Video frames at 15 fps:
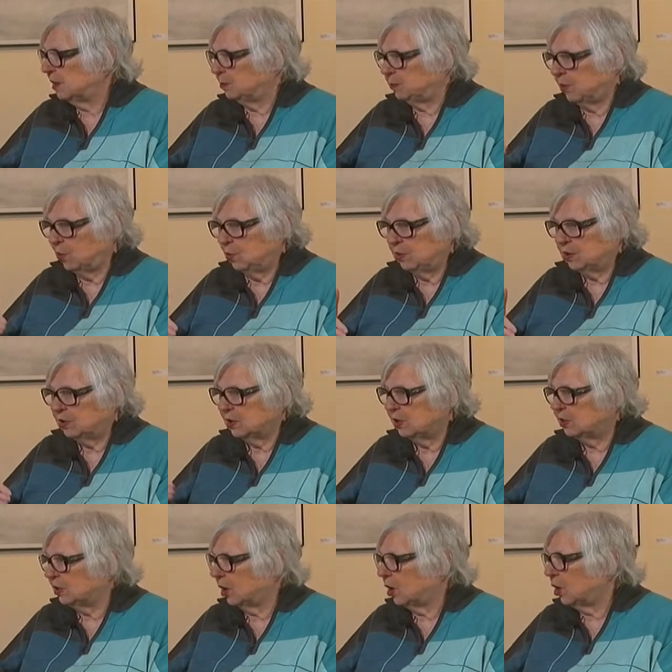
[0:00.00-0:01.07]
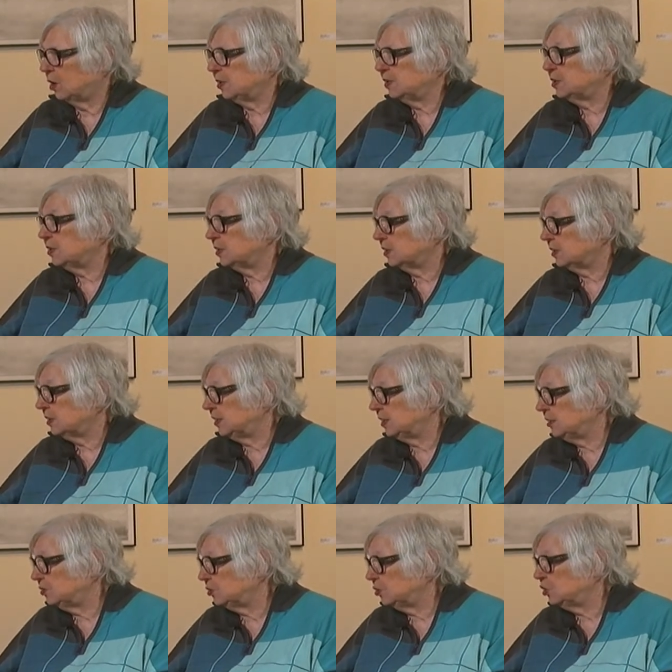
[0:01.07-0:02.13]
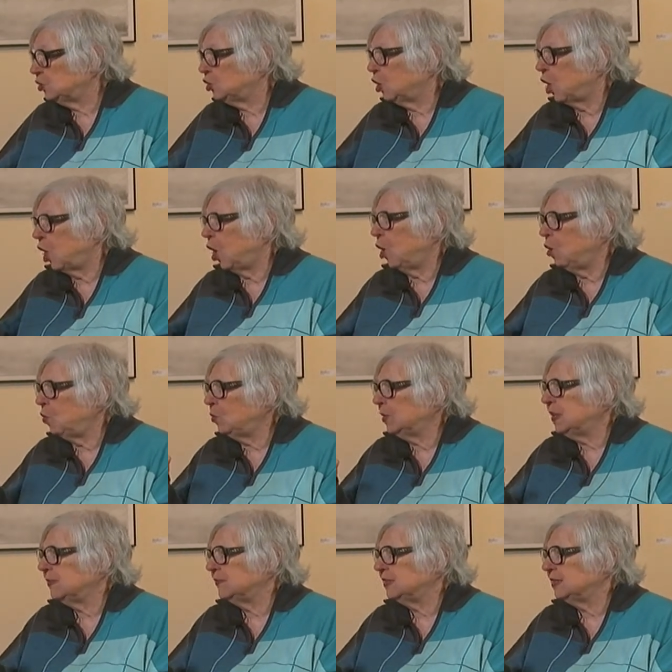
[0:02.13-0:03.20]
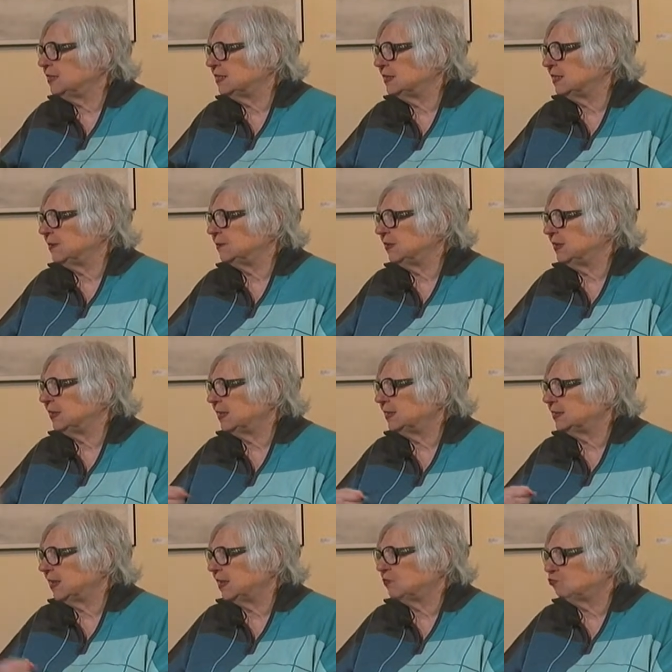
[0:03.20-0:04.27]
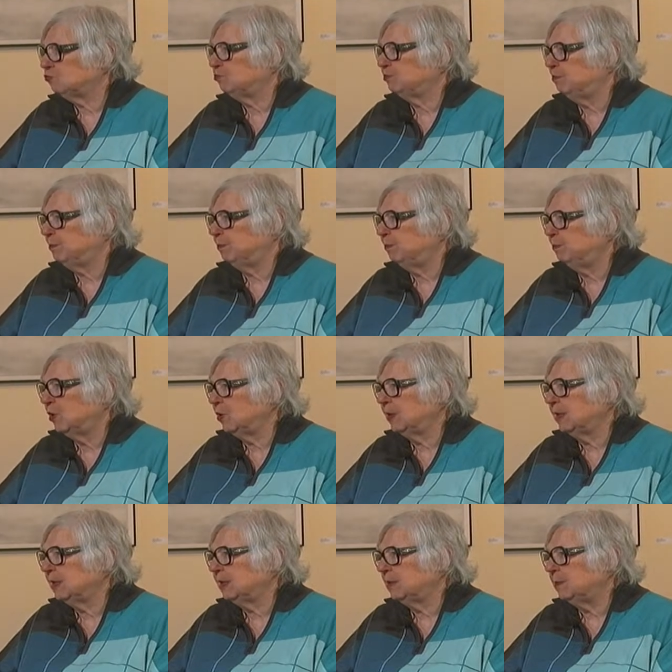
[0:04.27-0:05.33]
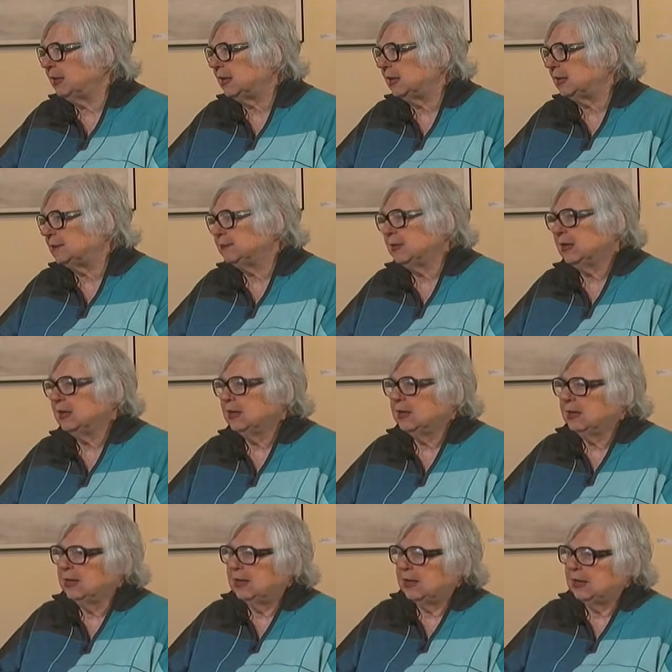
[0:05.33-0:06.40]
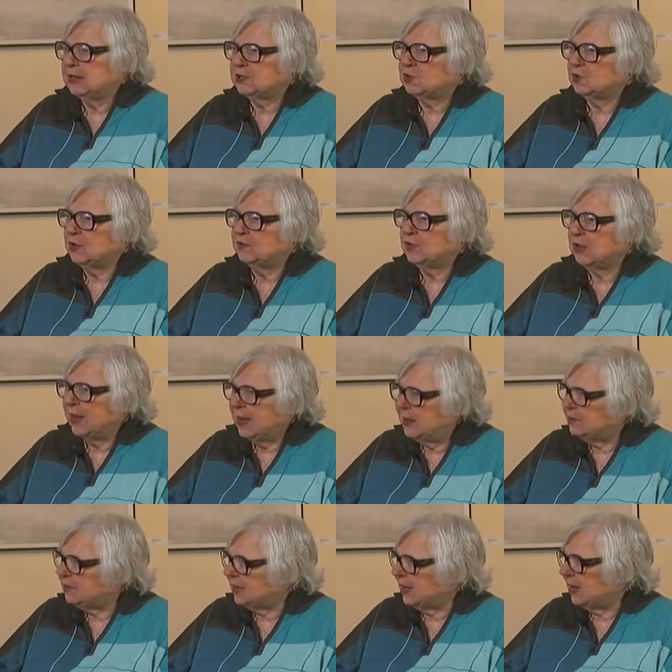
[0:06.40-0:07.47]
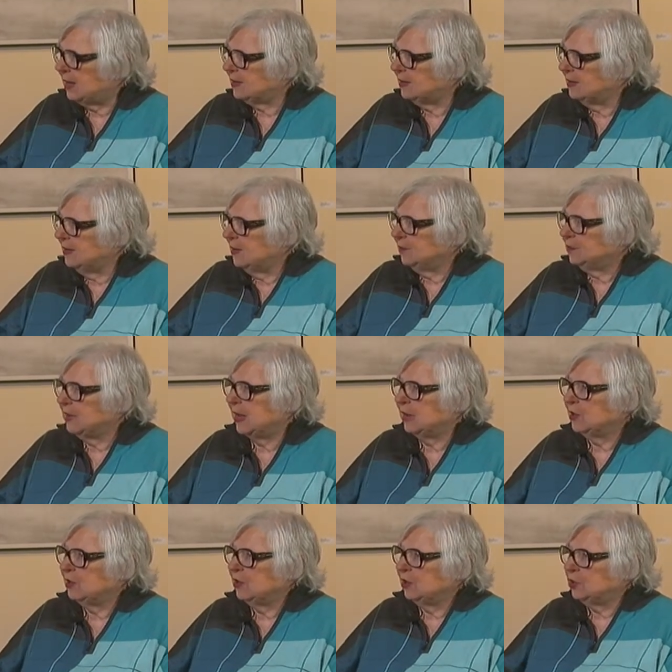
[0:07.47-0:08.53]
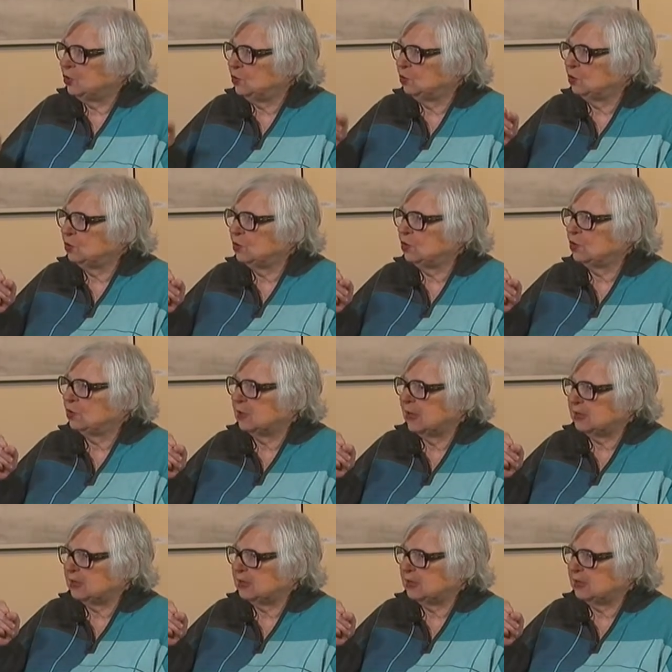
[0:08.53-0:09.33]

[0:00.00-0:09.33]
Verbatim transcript: a poet, an artist, a teacher, you're all given something that's that burning in the belly. And so if you have that, now you learn